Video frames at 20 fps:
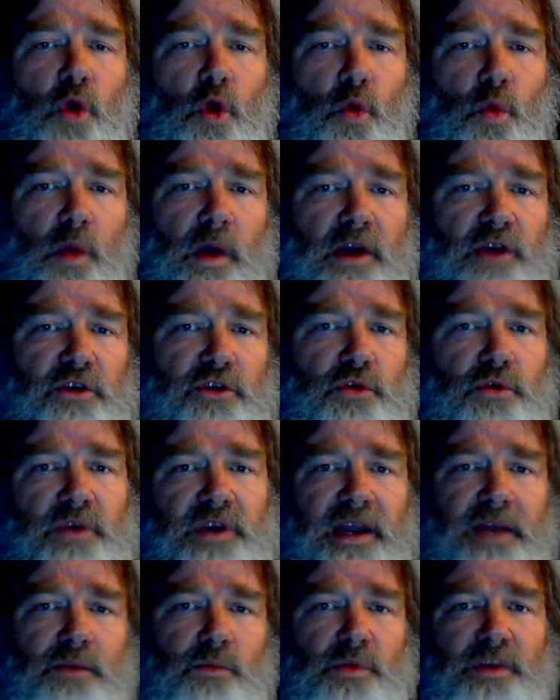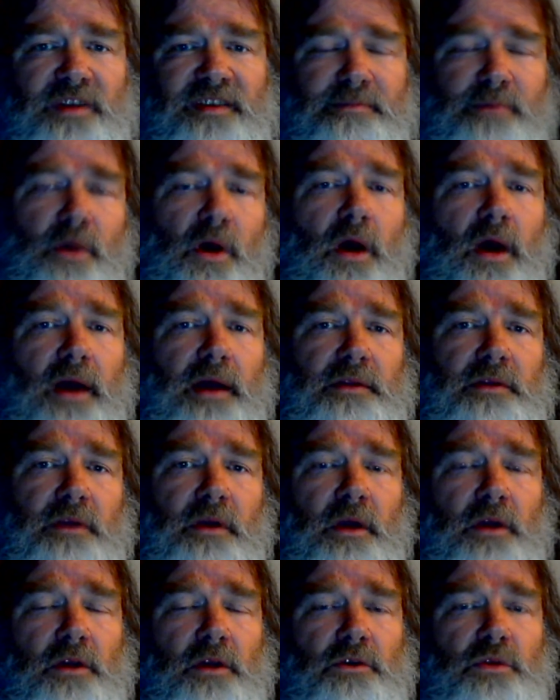where you can respond
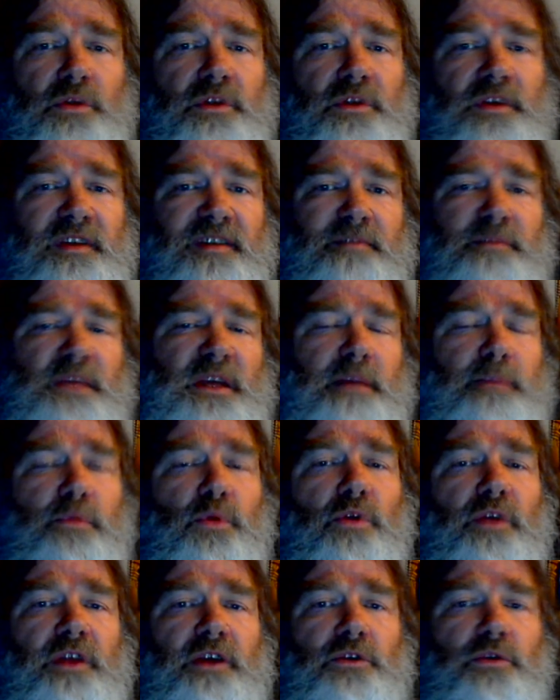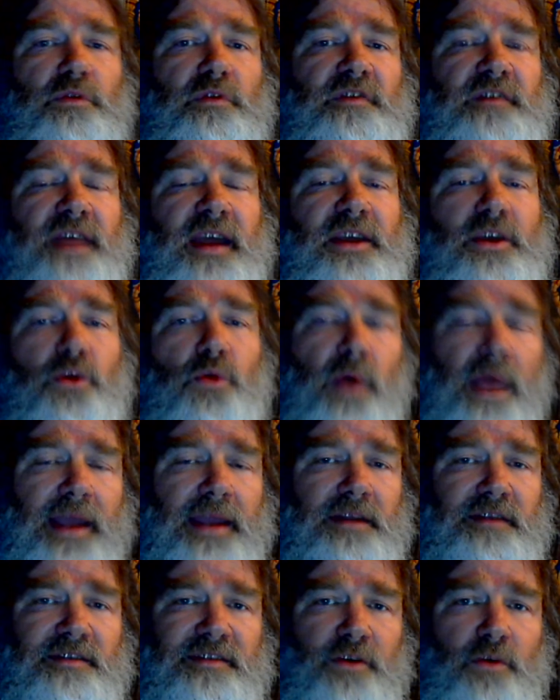to these people that you say you
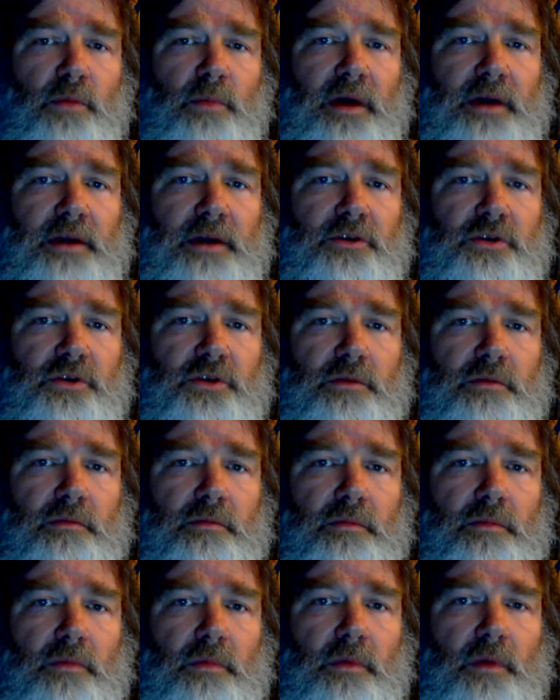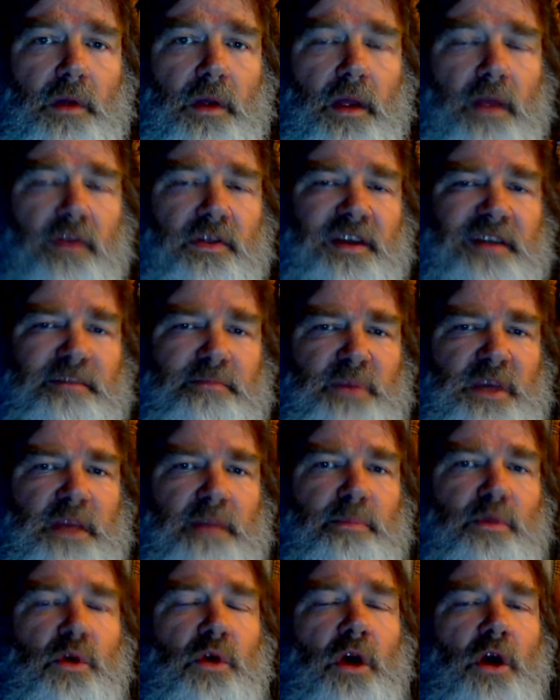hate so much. These
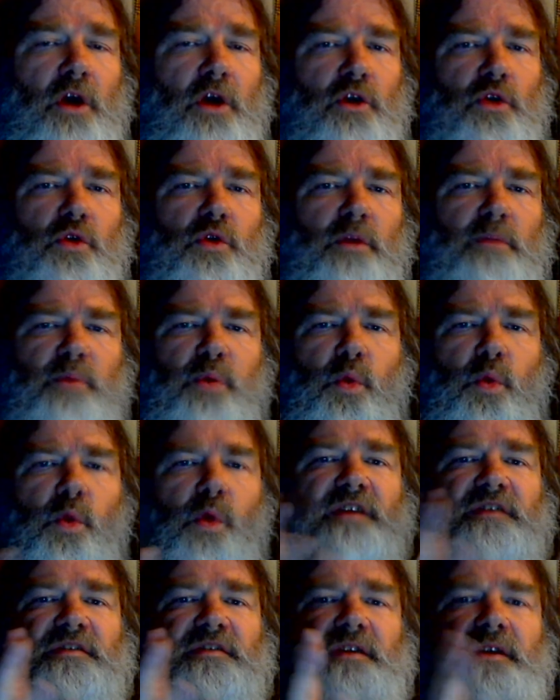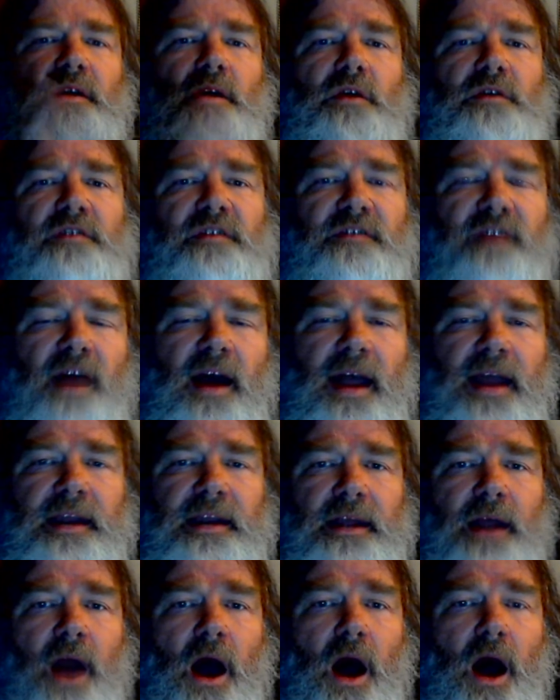people who are poisoning our society.
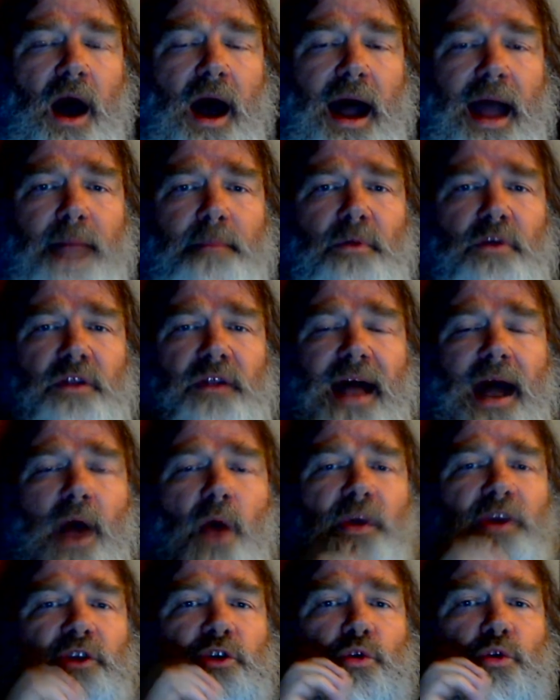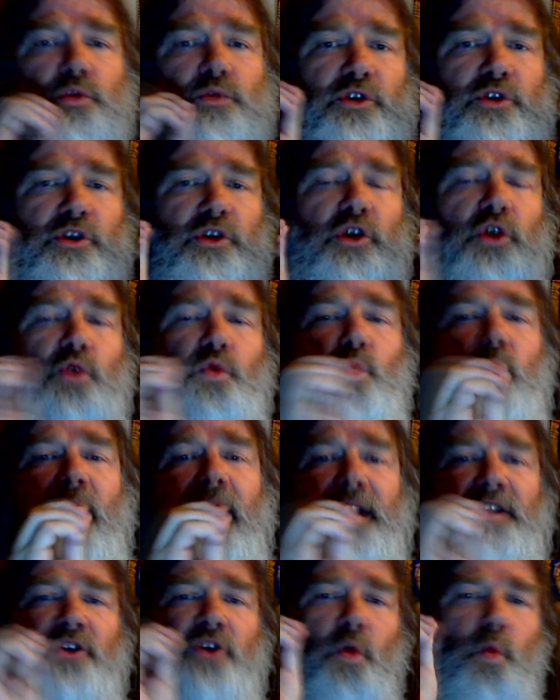I'm allowing you to
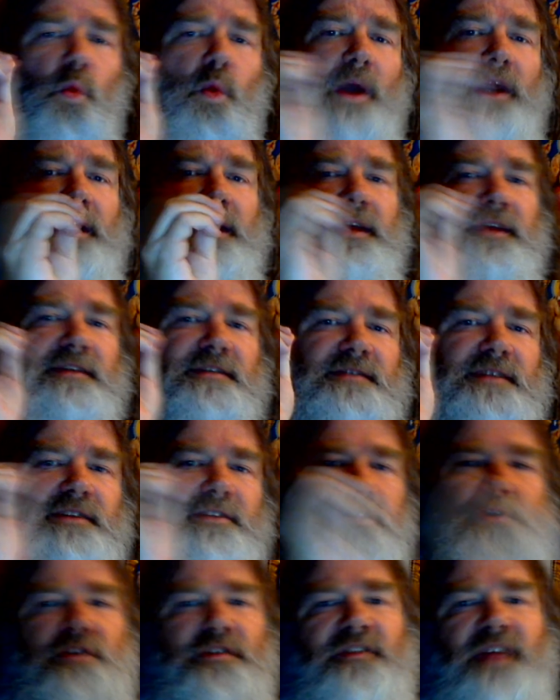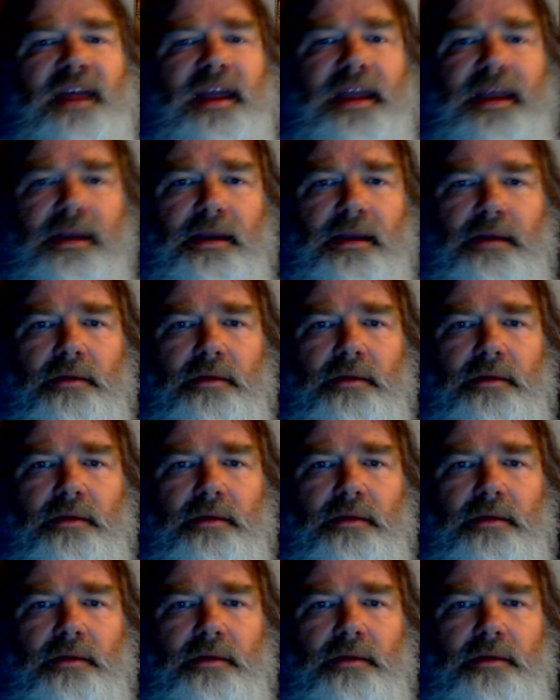correct what it is that they're saying.